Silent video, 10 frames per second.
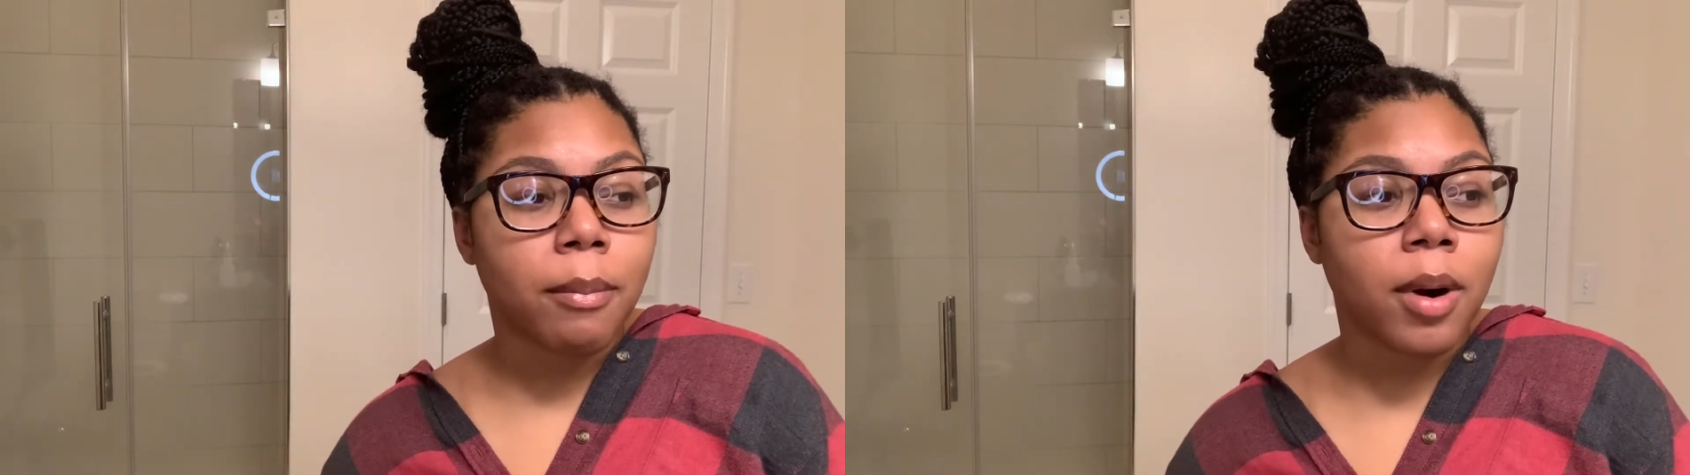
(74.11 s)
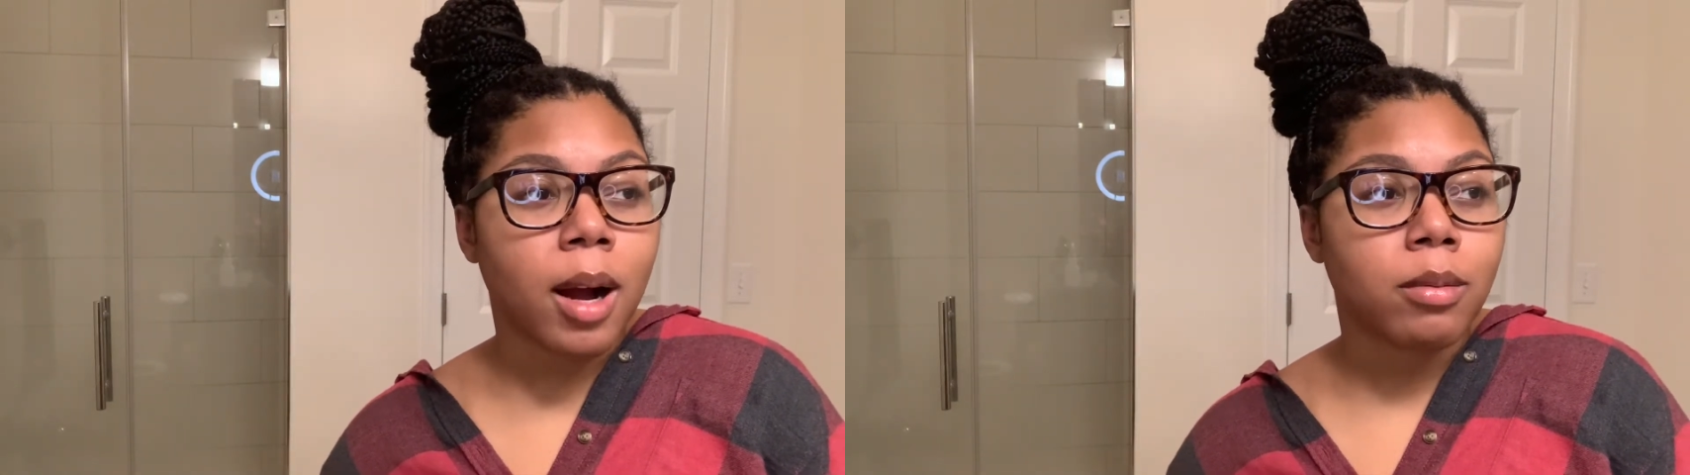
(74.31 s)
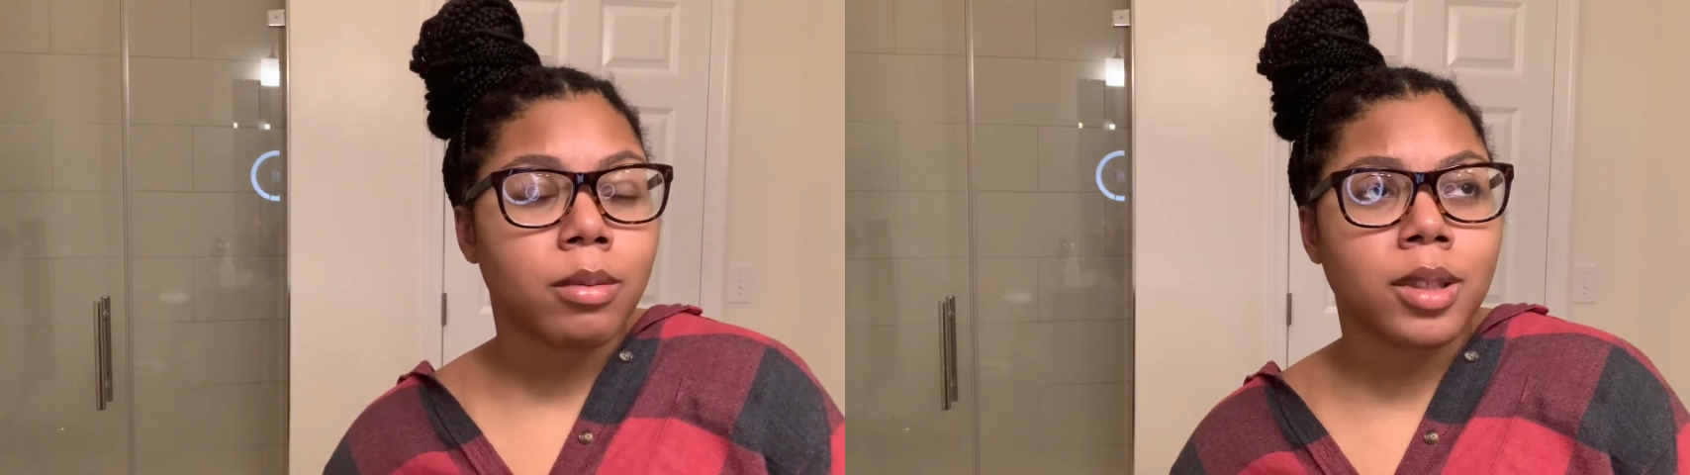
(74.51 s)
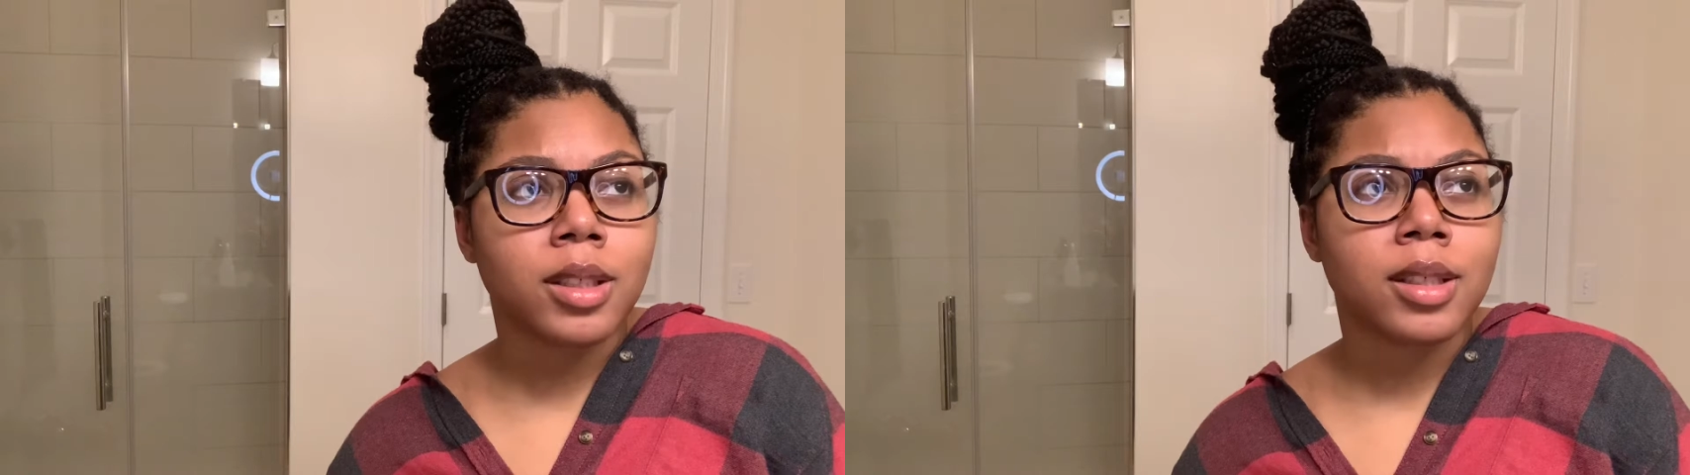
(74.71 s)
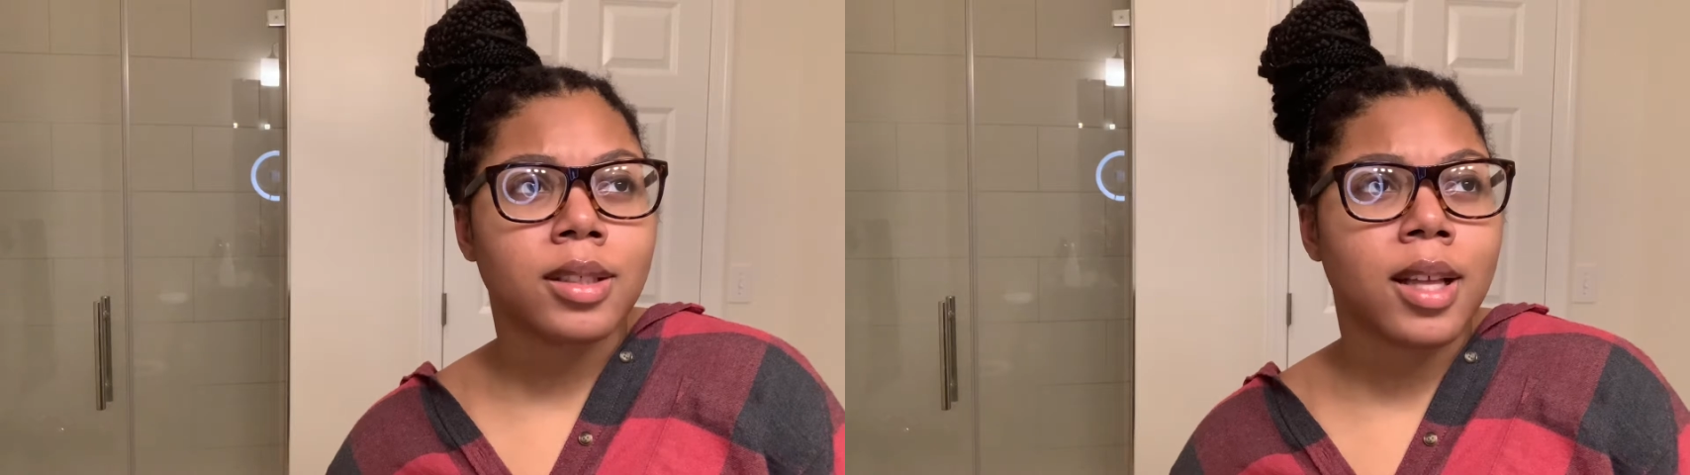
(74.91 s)
probably
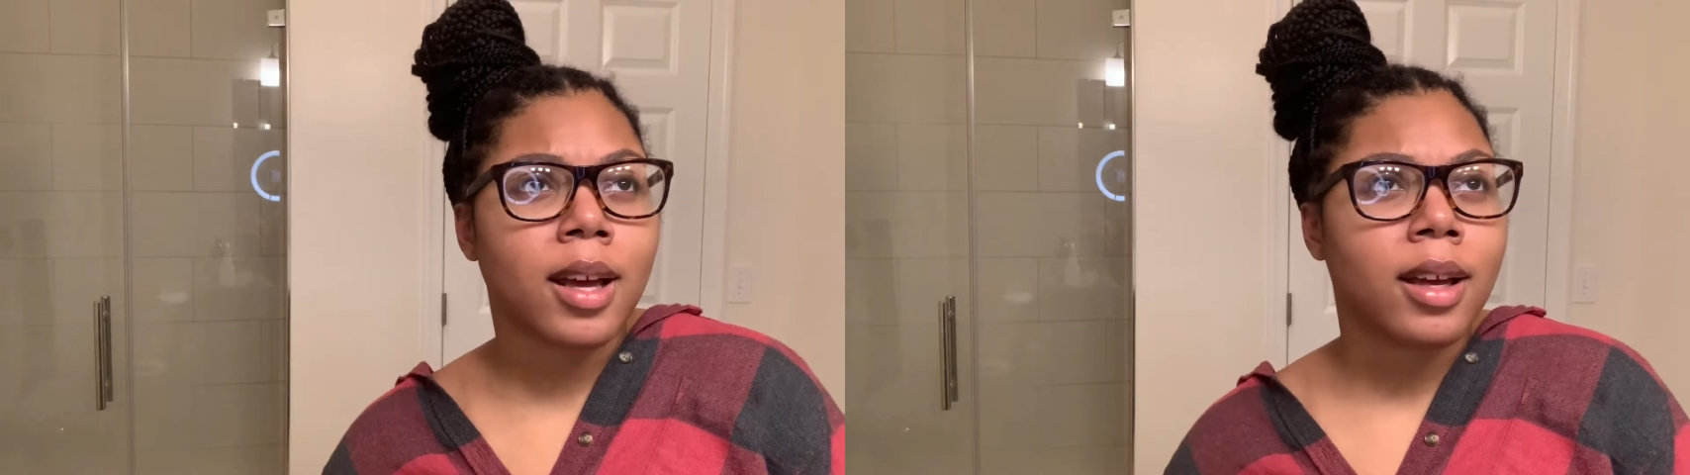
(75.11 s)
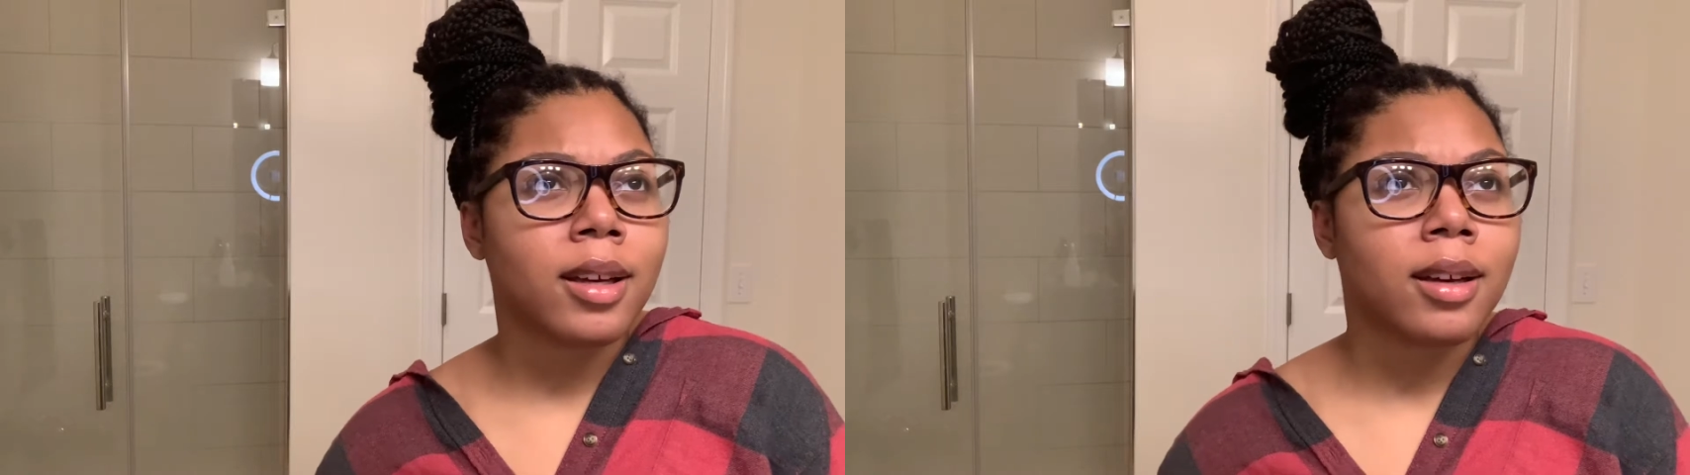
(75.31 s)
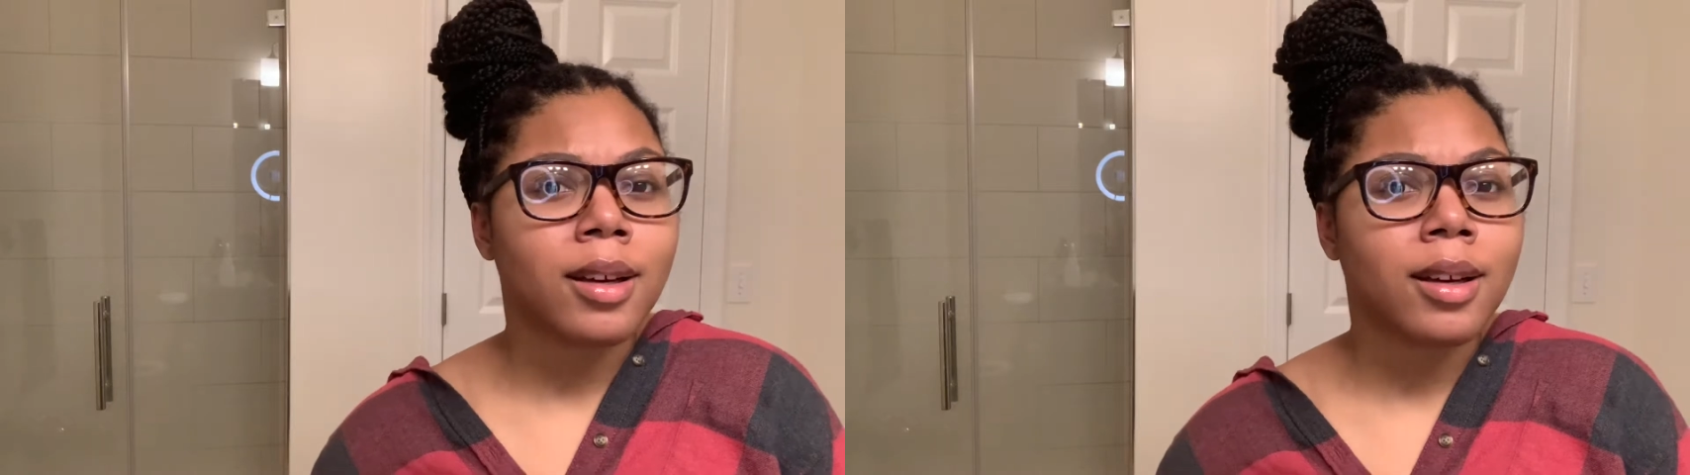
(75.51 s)
since like